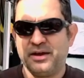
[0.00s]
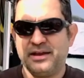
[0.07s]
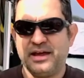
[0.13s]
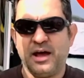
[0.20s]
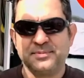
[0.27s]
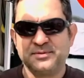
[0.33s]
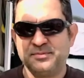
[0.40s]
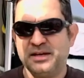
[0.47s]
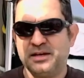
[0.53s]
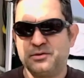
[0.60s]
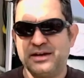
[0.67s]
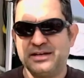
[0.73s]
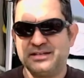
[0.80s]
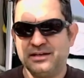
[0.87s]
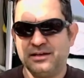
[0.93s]
It helps me a
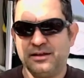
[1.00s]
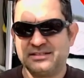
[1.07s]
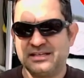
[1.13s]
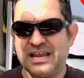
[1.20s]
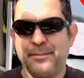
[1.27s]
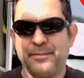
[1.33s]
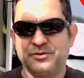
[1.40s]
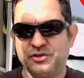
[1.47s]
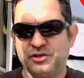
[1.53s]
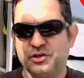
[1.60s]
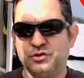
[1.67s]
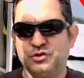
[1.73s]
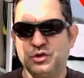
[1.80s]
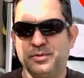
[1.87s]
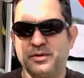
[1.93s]
great deal as an
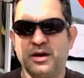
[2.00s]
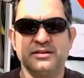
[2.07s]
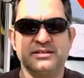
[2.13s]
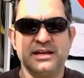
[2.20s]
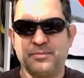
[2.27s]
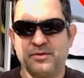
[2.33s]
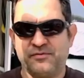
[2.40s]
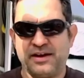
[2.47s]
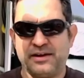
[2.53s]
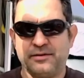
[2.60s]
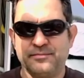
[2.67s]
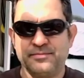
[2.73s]
amateur YouTube content provider.